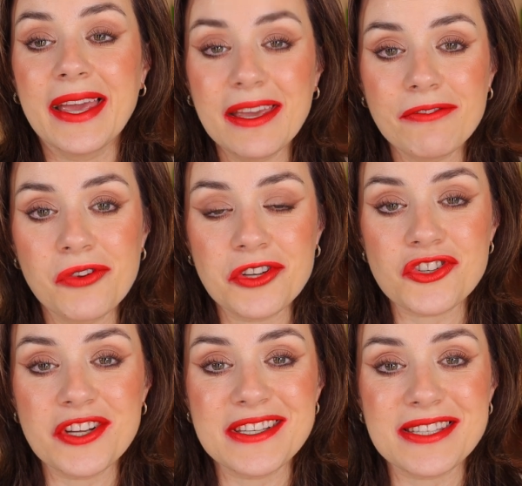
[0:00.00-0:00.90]
If you
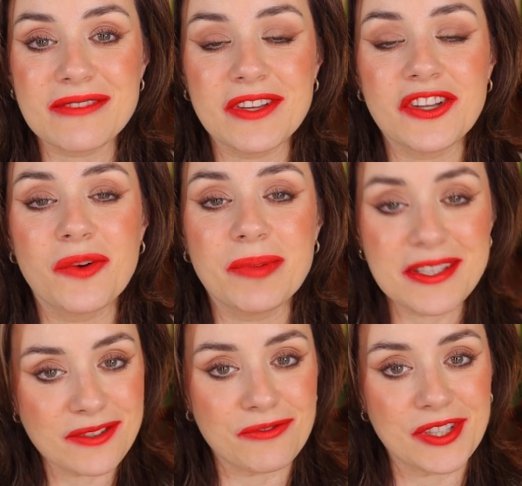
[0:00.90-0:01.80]
enjoyed this video,
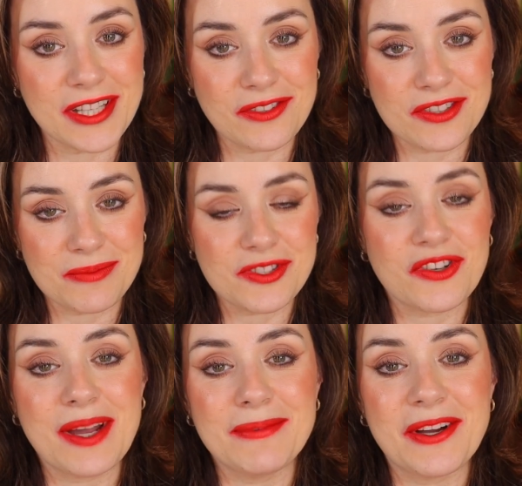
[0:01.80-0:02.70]
please don't forget to
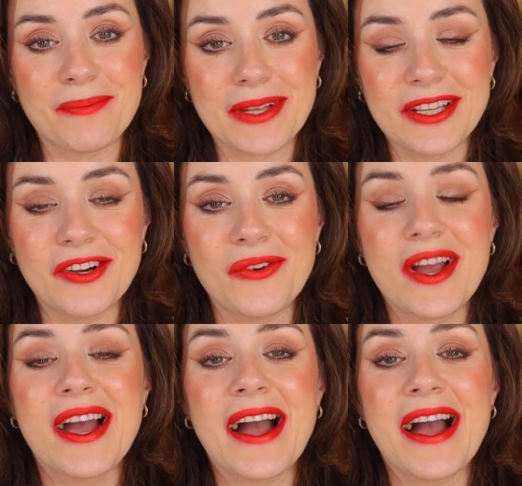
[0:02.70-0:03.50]
subscribe down below.